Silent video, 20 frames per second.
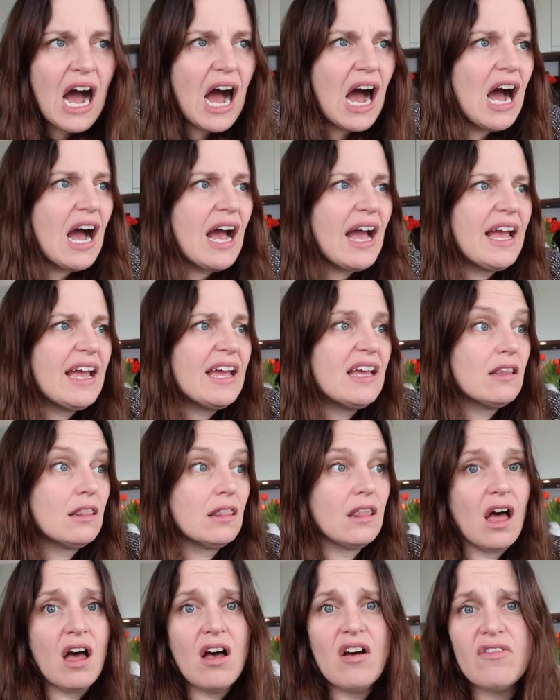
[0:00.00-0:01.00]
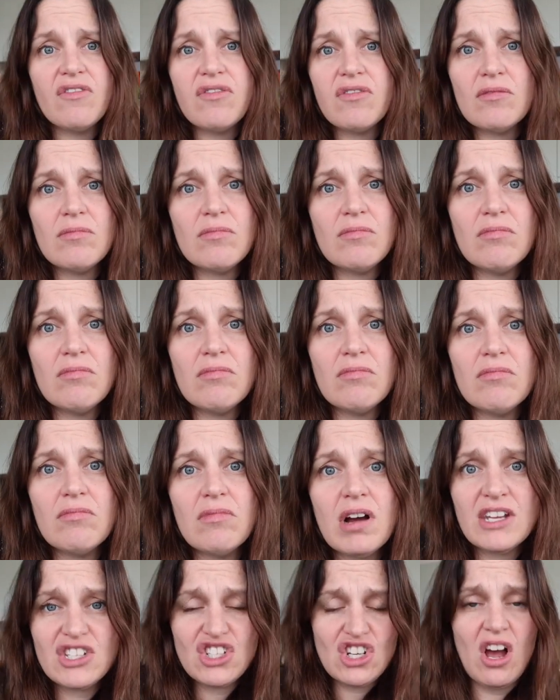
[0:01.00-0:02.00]
I love
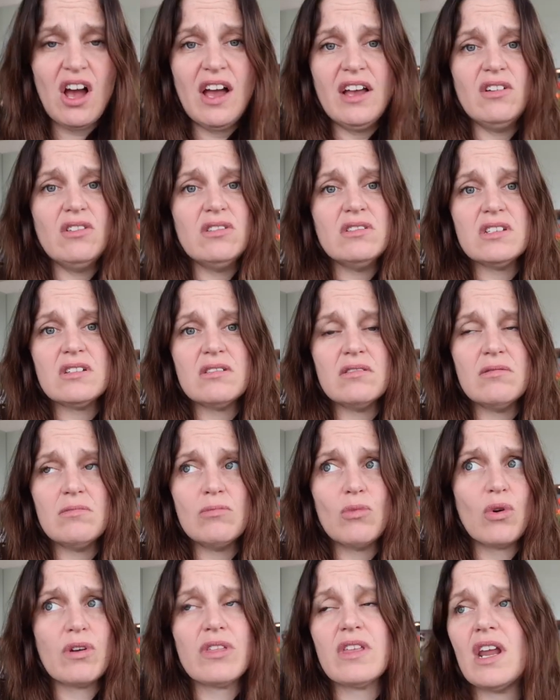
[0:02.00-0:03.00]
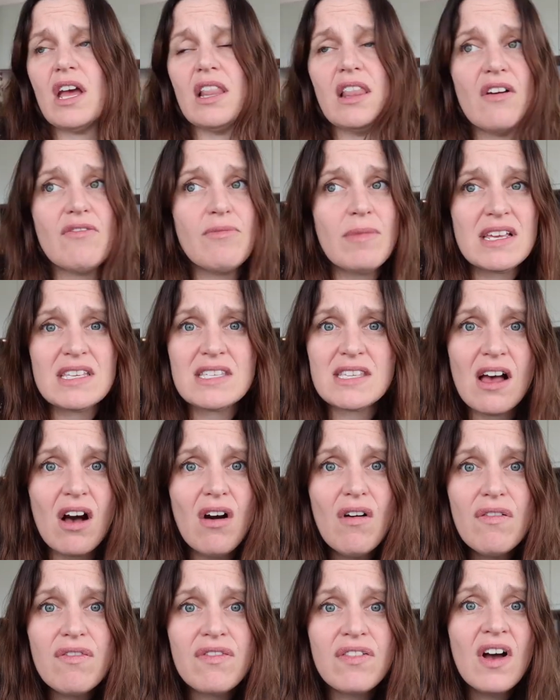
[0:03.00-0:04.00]
my child more than I love
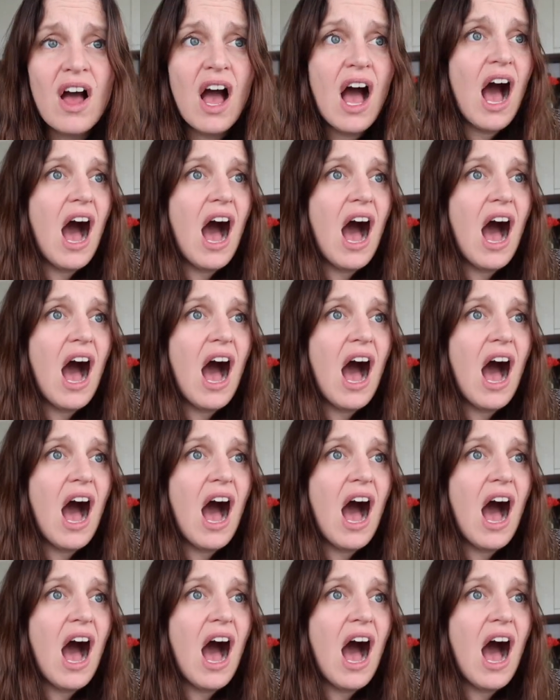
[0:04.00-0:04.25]
myself.